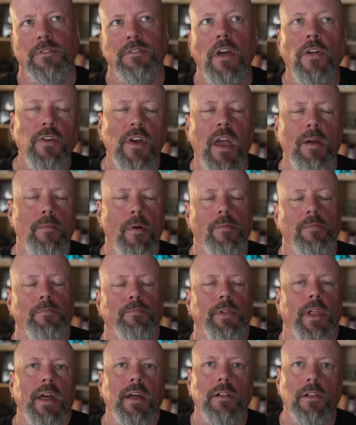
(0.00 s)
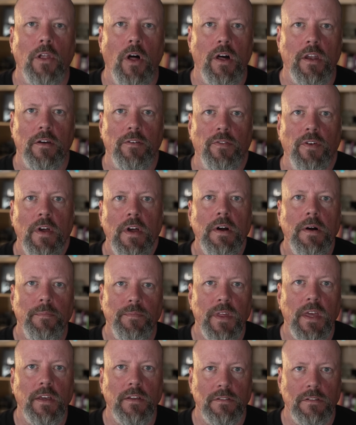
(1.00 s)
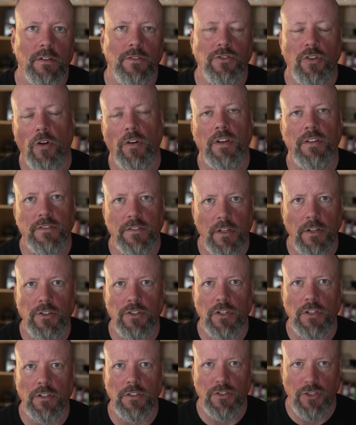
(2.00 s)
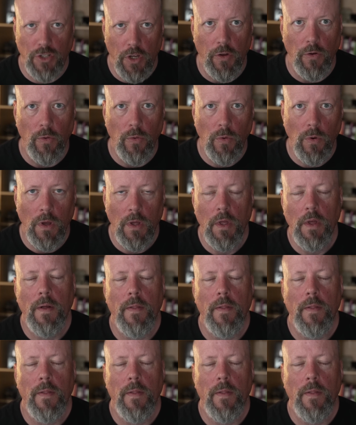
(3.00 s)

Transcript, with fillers: The other game I've been playing a lot of is Darkest Dungeon Two.